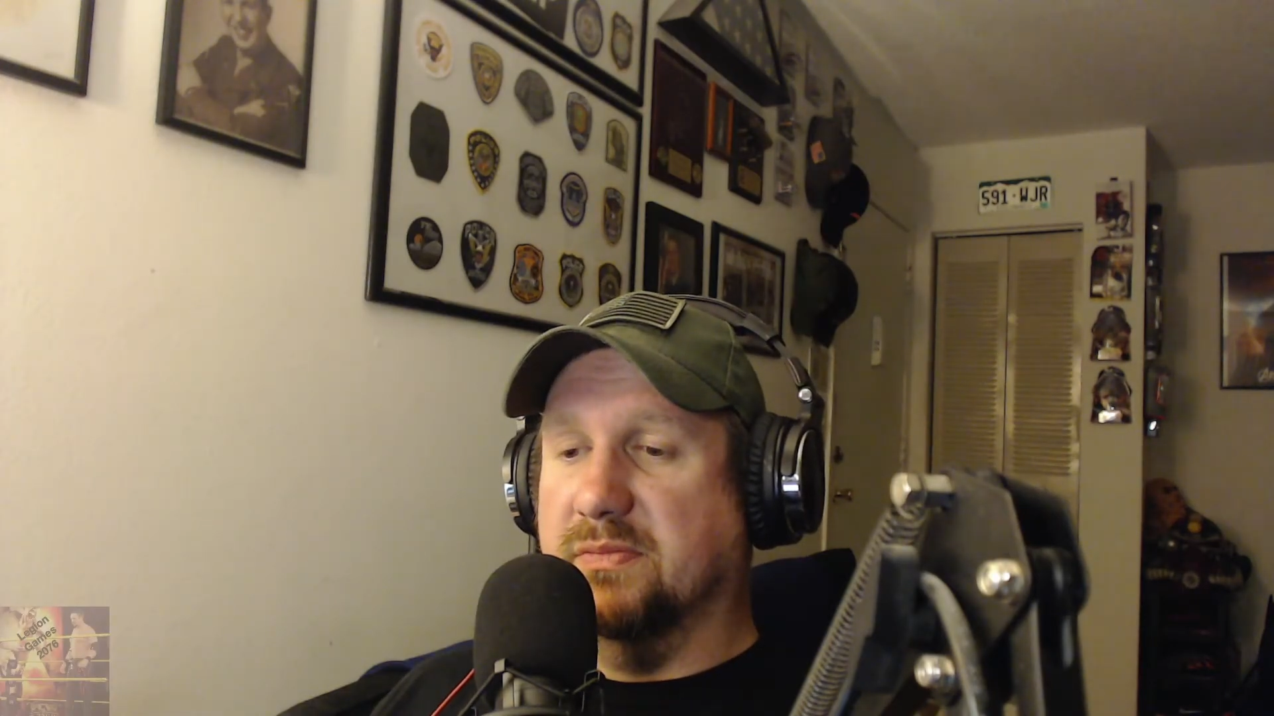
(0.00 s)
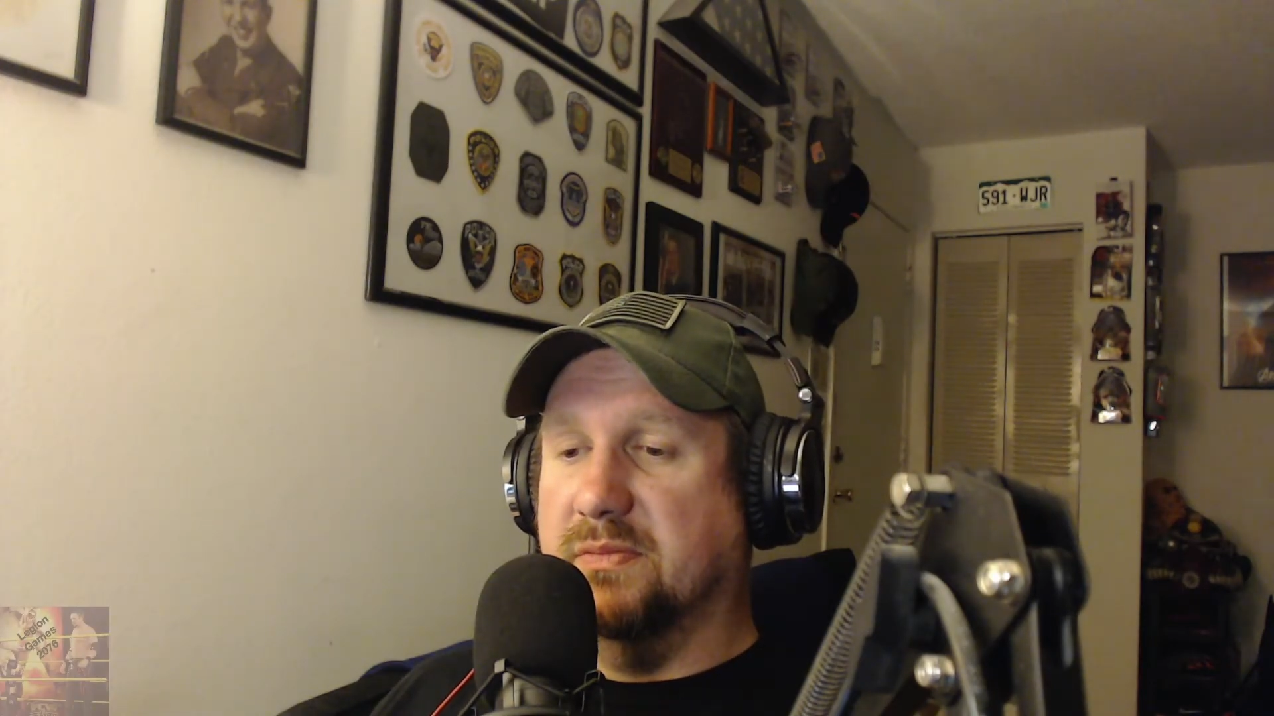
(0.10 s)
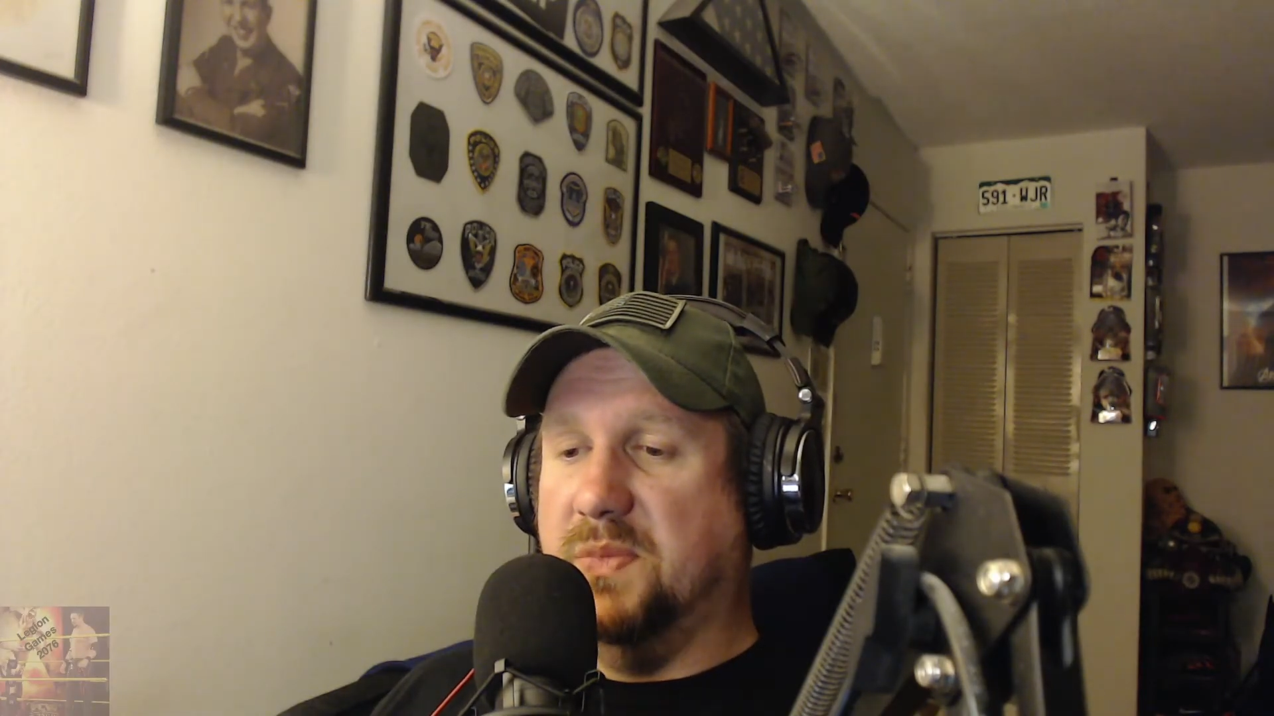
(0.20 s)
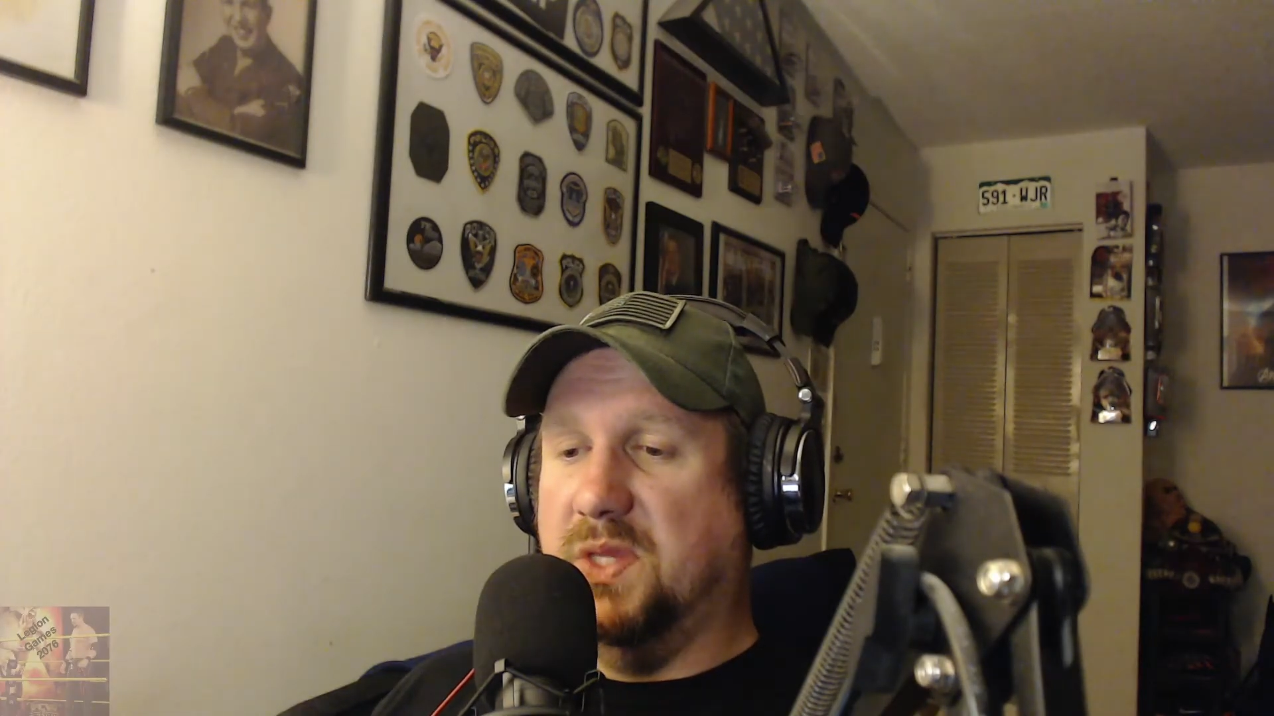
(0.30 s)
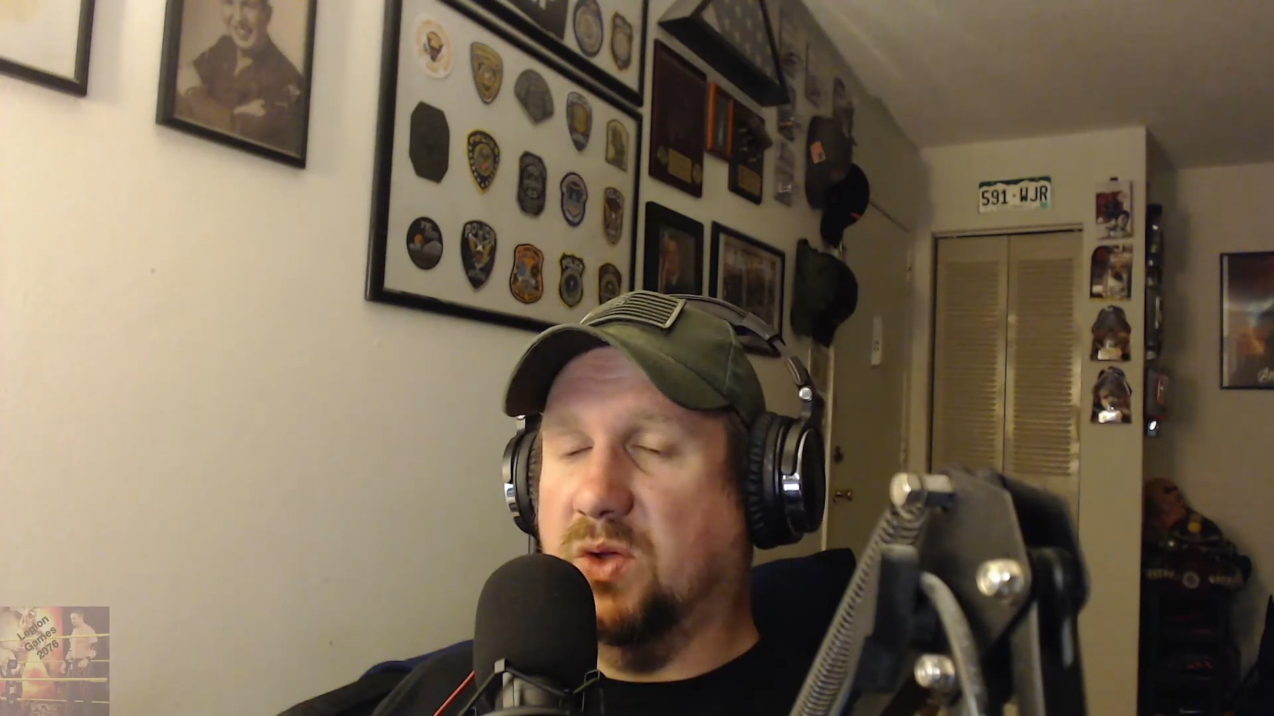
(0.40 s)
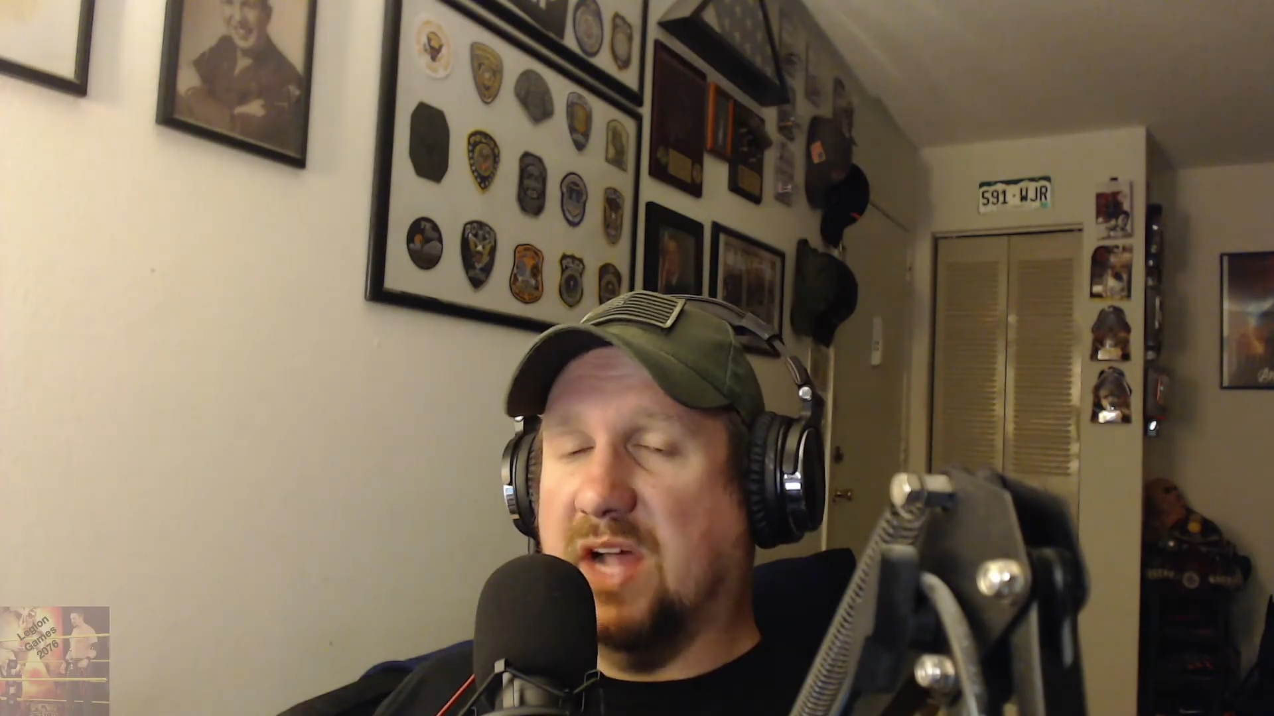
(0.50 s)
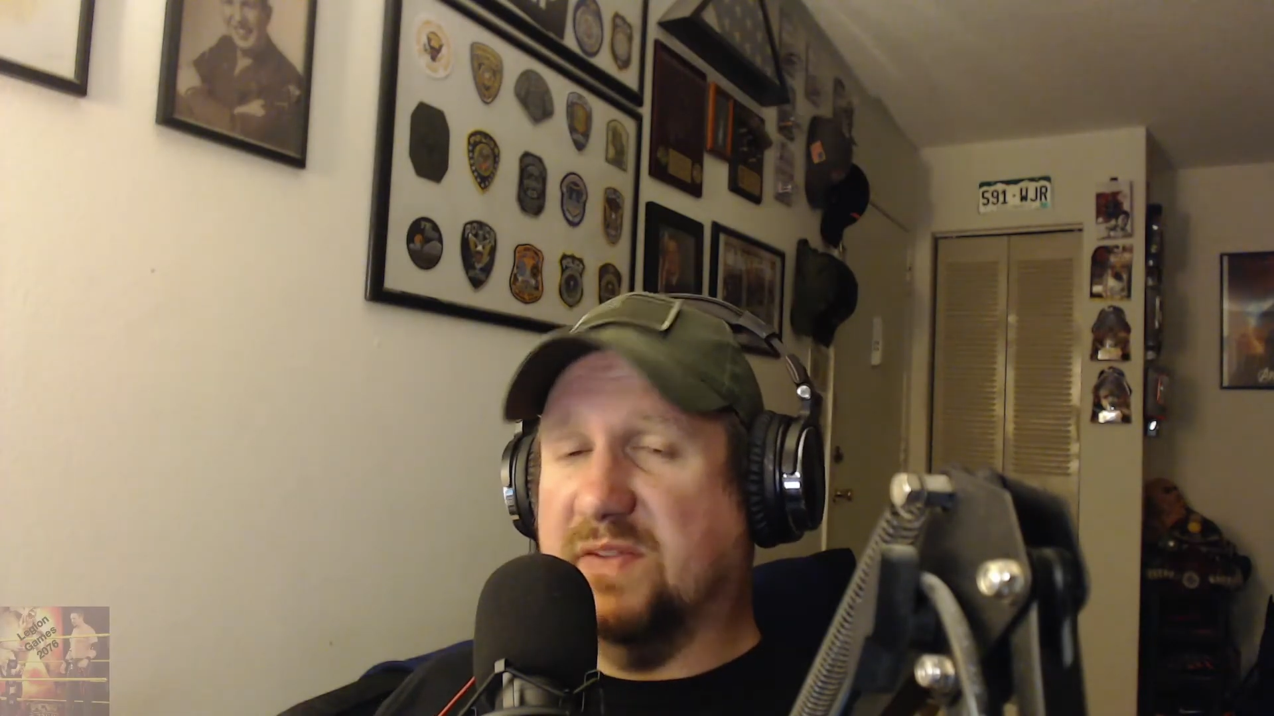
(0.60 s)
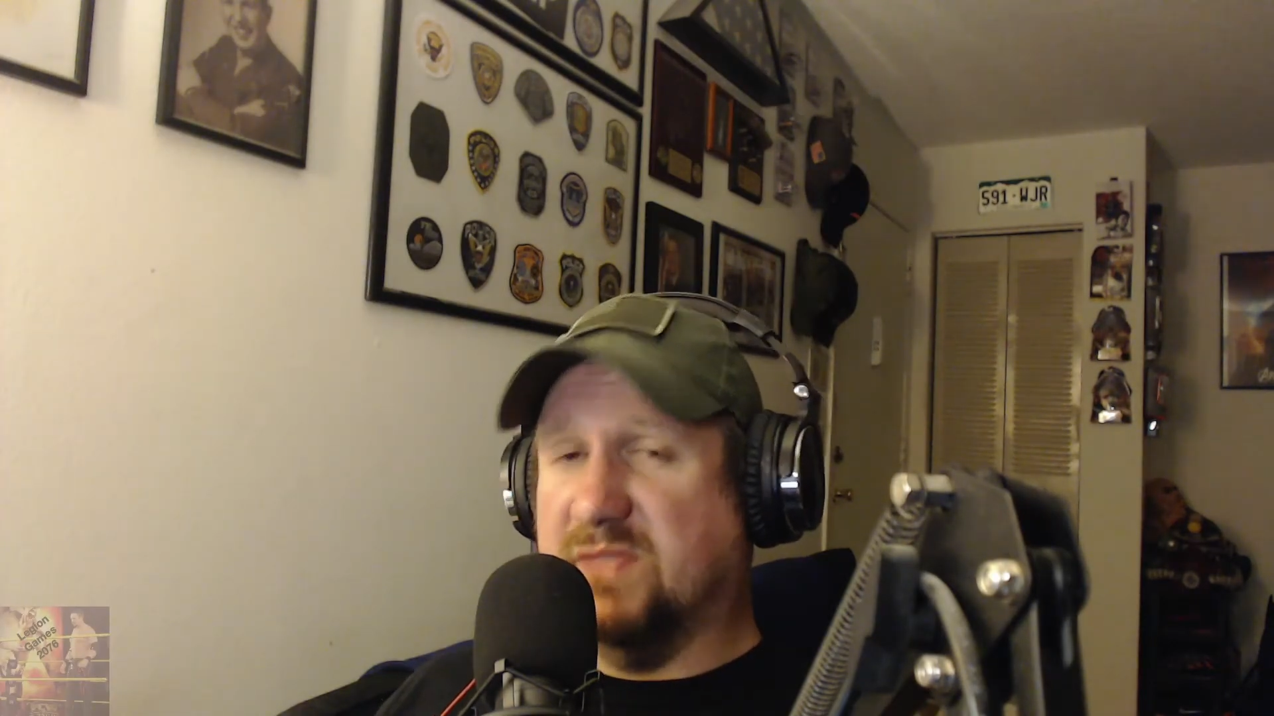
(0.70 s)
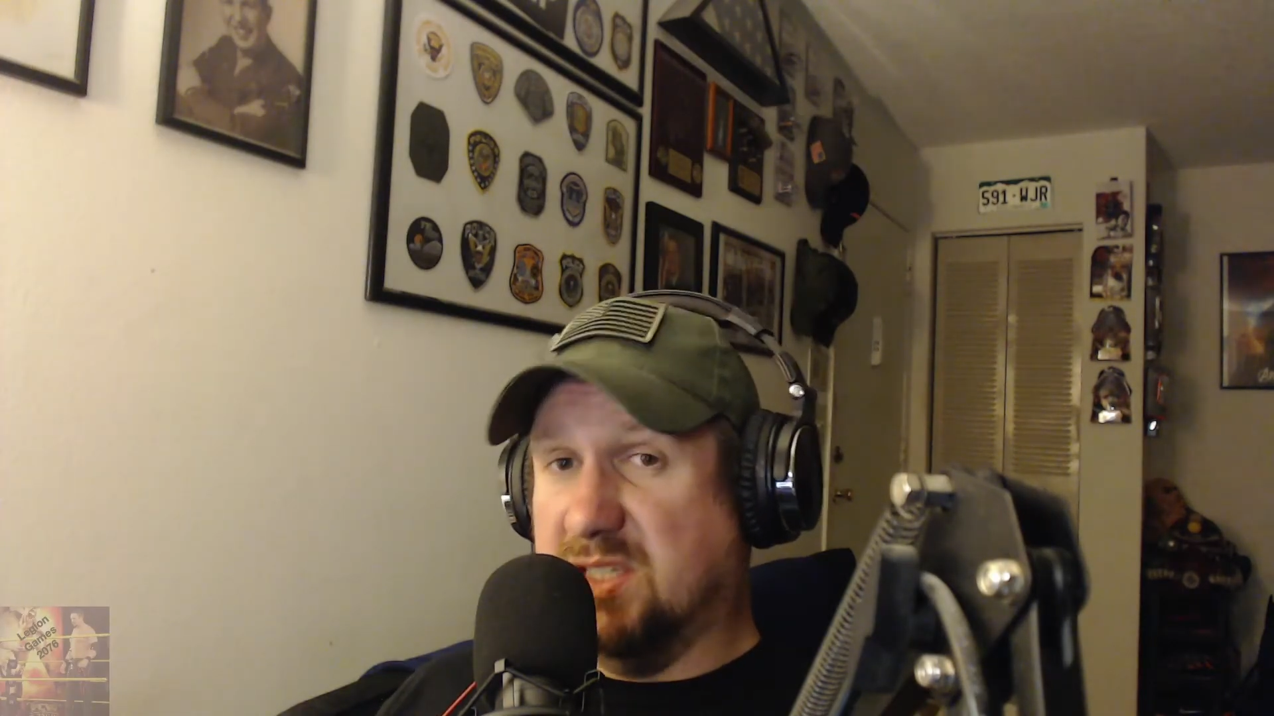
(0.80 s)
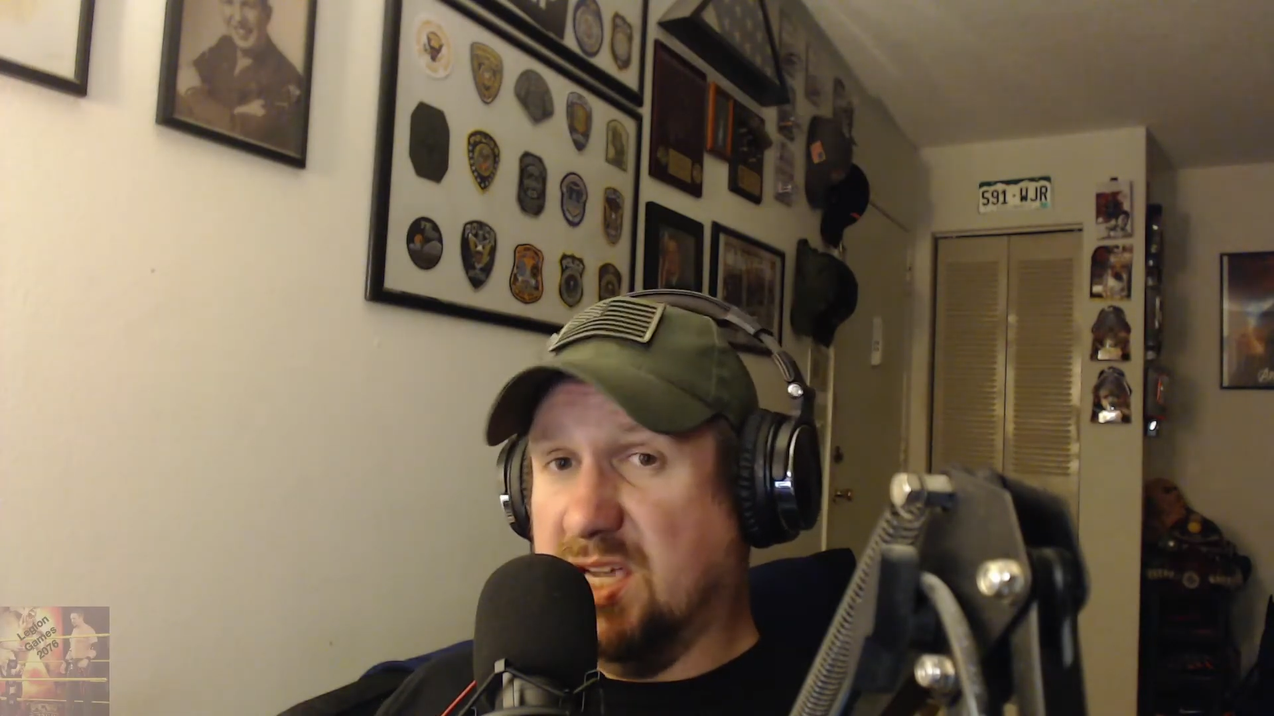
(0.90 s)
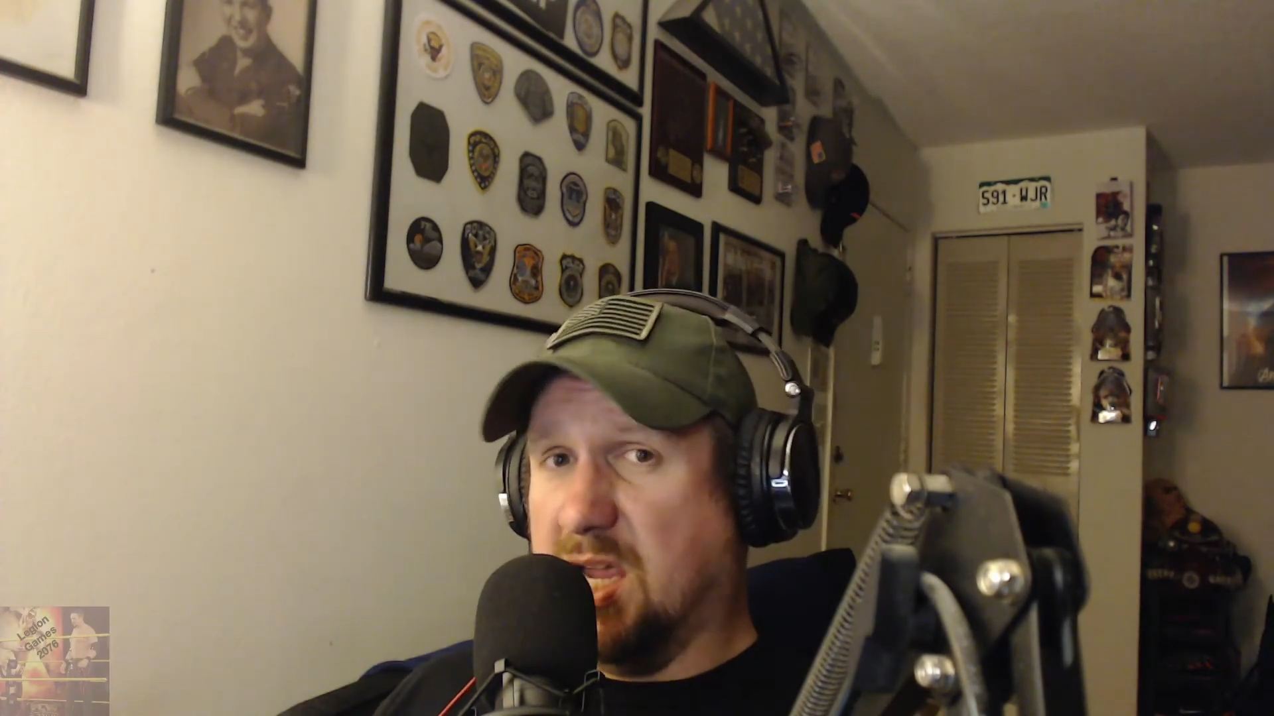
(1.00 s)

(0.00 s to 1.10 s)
you'll have to take